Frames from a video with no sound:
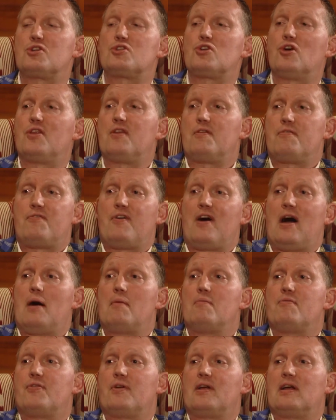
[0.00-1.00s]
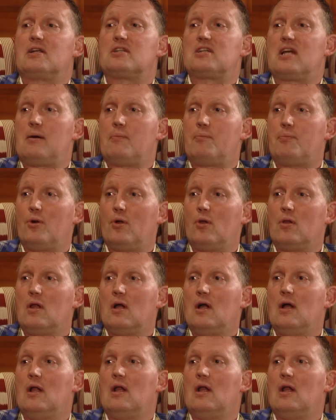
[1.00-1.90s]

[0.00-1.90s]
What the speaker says: So on the farm, for example,